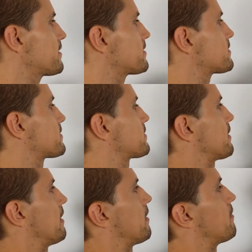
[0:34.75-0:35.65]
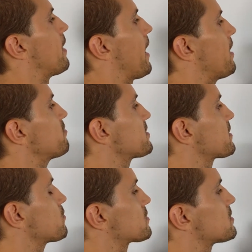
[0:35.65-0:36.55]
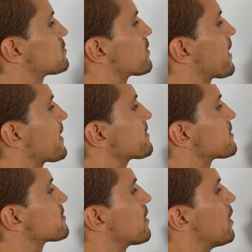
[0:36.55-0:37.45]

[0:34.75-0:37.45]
It's everything which is related